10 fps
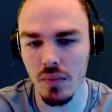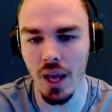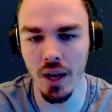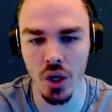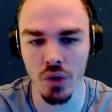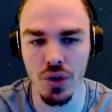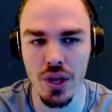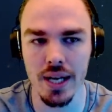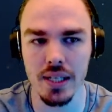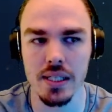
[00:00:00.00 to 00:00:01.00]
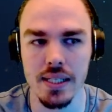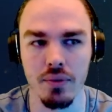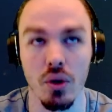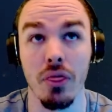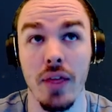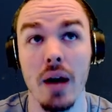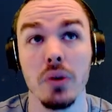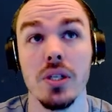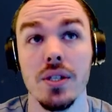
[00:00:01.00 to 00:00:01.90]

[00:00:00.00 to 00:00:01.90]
And over the next several thousands